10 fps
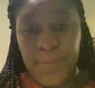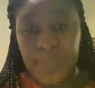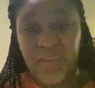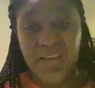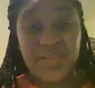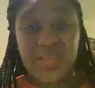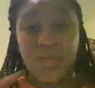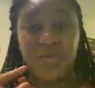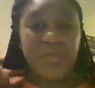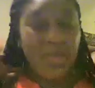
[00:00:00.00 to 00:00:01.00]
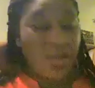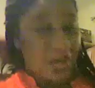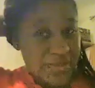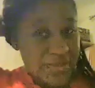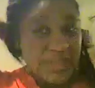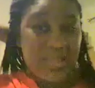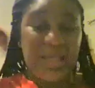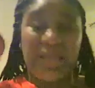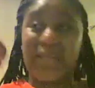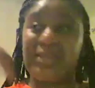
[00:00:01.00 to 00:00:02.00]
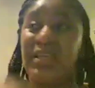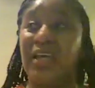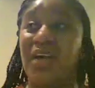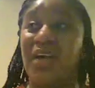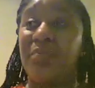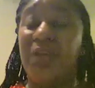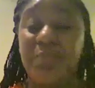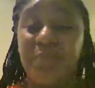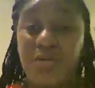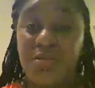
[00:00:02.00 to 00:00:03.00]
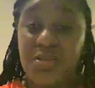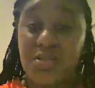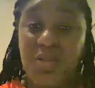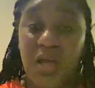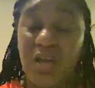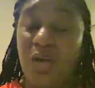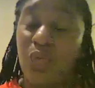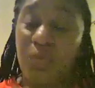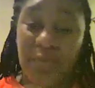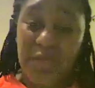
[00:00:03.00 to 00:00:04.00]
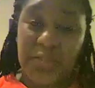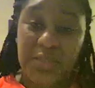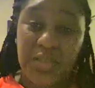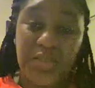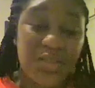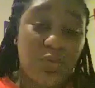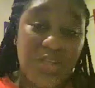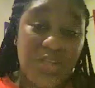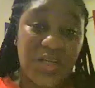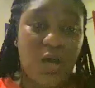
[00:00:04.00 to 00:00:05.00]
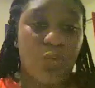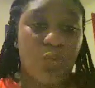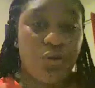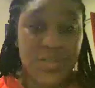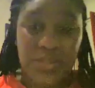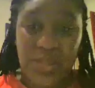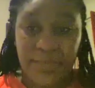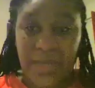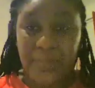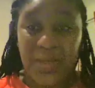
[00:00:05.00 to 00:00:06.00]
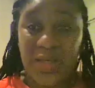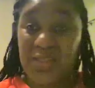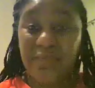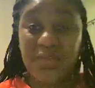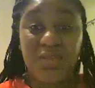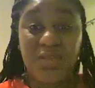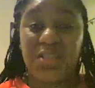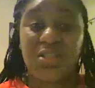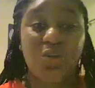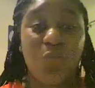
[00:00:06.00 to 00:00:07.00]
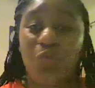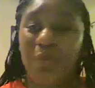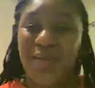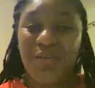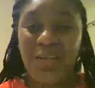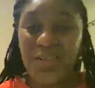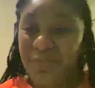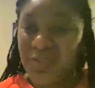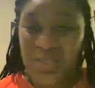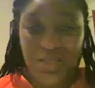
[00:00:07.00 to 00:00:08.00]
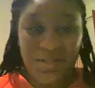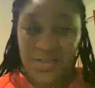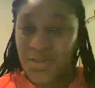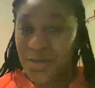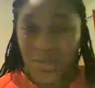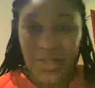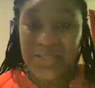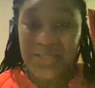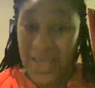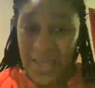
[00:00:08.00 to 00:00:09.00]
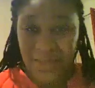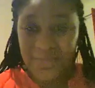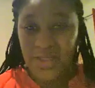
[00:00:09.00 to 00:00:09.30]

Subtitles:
everything will be copacetic. Like I said, people's other women's situation are worse than mine because even today, some woman don't live to tell the story that I am